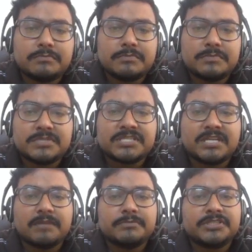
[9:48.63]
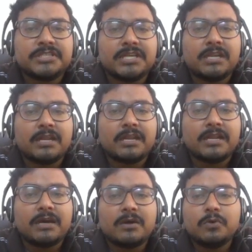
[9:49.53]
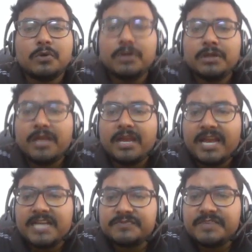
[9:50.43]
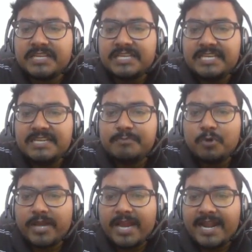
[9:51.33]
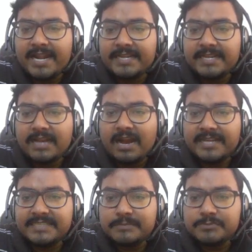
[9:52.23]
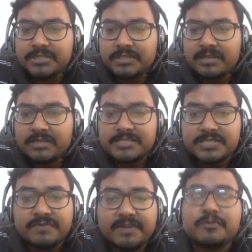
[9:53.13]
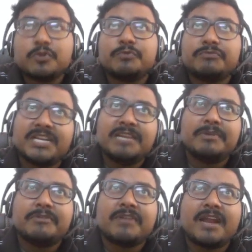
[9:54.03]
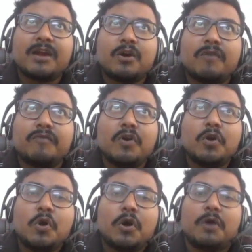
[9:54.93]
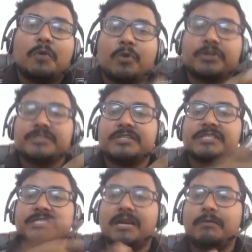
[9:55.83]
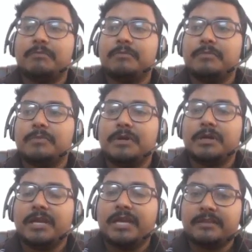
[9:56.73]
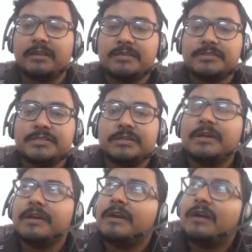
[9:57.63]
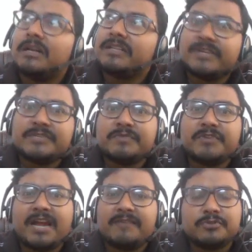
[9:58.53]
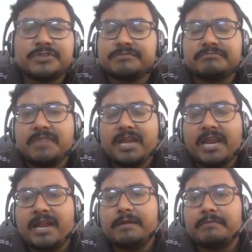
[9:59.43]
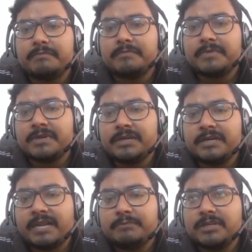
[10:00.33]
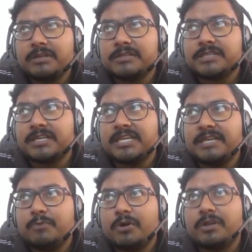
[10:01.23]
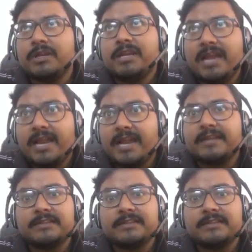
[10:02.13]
sum till. Now as we keep on adding items in the list, we have to keep a track of what is the sum in the list, otherwise we would have to just grab the list and keep on adding the